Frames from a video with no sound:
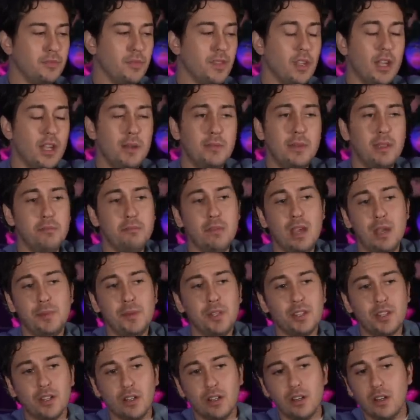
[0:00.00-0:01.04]
I mean,
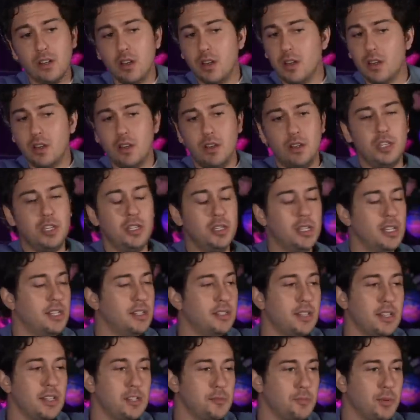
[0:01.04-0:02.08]
maybe they're
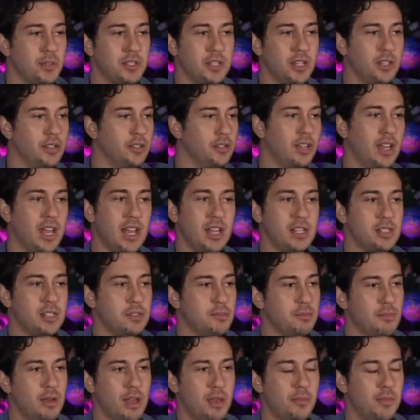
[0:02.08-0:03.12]
in this particular case,
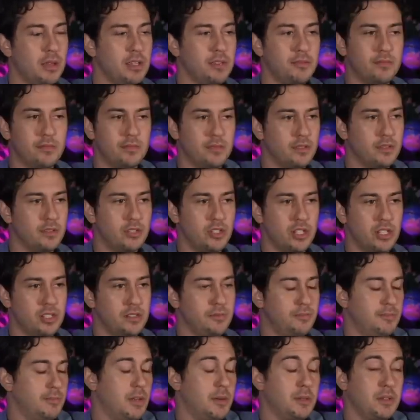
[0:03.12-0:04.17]
maybe
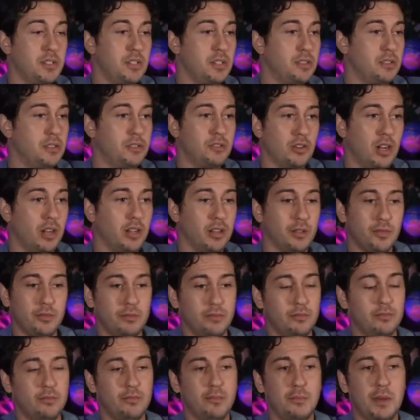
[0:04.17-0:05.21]
she's maybe she's
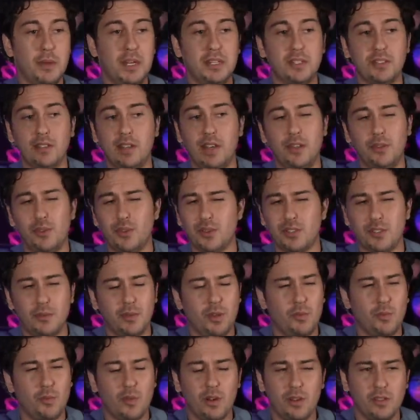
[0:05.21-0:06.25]
struggling mental health or
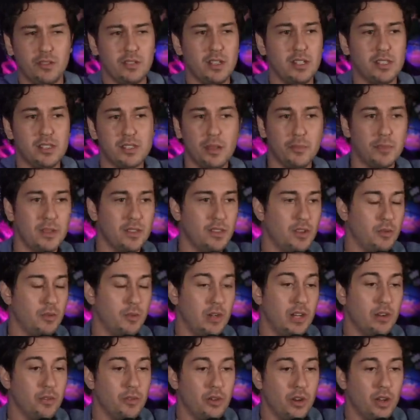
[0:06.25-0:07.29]
something where it's something that
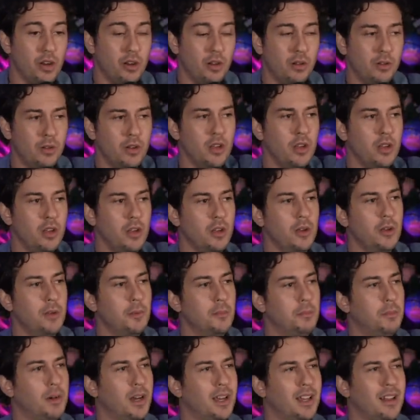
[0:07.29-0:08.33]
we don't know.
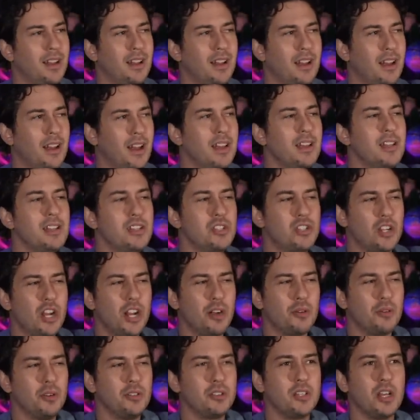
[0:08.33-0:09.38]
But in
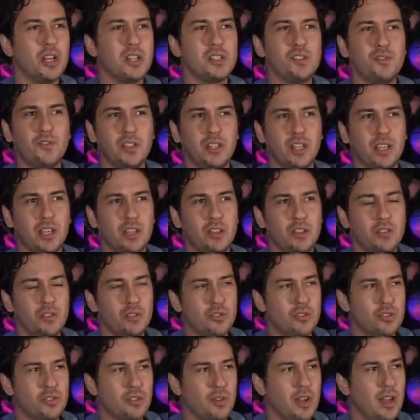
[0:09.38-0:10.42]
general, does feel like a
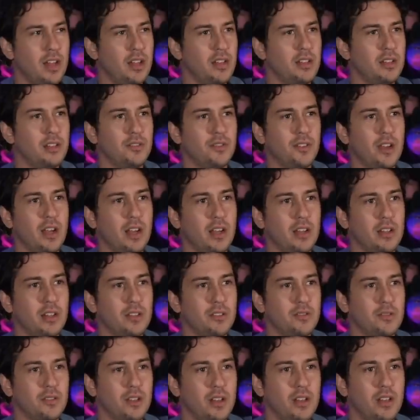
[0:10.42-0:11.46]
new trend of kind
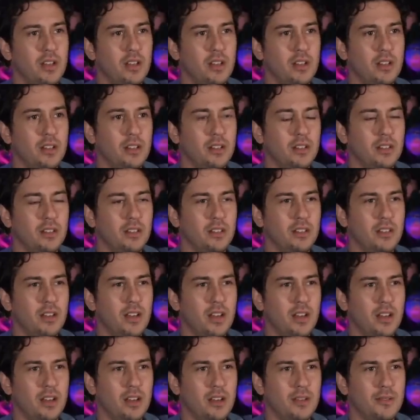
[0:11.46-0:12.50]
of
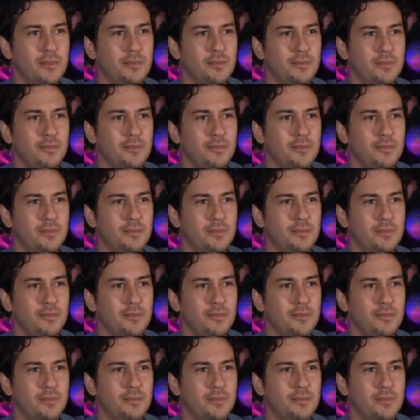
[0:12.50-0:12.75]
uh,